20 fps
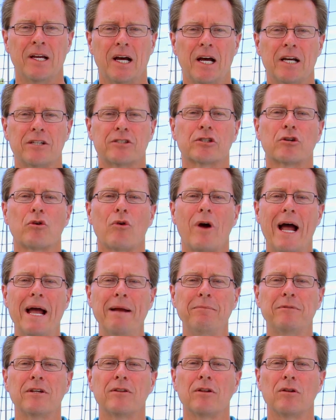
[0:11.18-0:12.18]

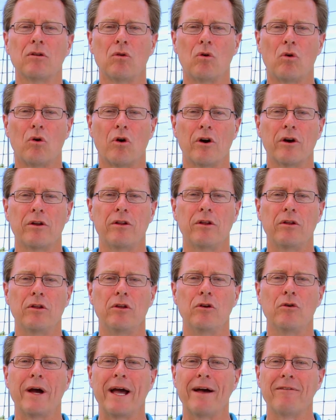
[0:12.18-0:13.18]
"Ascribe to the Lord,
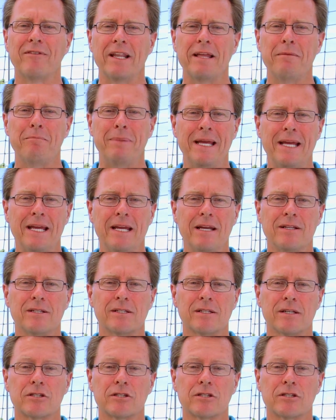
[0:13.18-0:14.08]
you heavenly beings,